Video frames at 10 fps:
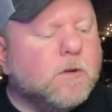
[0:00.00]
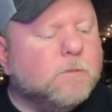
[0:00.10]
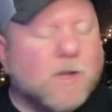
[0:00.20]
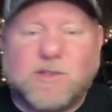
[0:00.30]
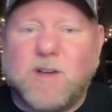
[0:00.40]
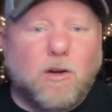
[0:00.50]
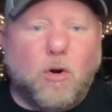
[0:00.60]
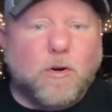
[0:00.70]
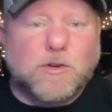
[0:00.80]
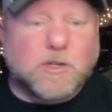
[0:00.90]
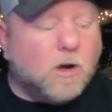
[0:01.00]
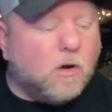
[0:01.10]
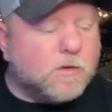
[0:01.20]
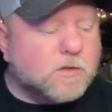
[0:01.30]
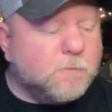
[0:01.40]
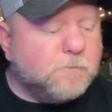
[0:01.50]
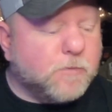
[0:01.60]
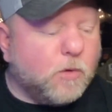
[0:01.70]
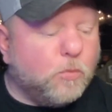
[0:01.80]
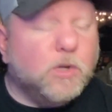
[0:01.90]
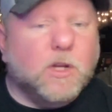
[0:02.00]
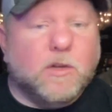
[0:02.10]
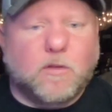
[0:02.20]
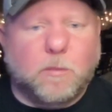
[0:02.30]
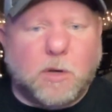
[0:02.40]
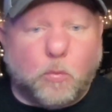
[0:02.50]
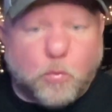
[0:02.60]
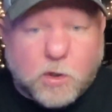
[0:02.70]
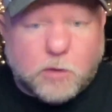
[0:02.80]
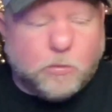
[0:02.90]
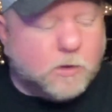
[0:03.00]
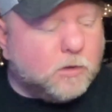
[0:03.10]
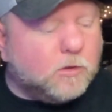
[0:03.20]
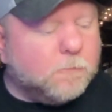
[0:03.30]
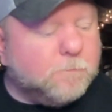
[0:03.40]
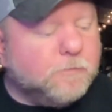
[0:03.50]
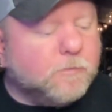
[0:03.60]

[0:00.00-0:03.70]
It's not harsh at all. This will be a really, really good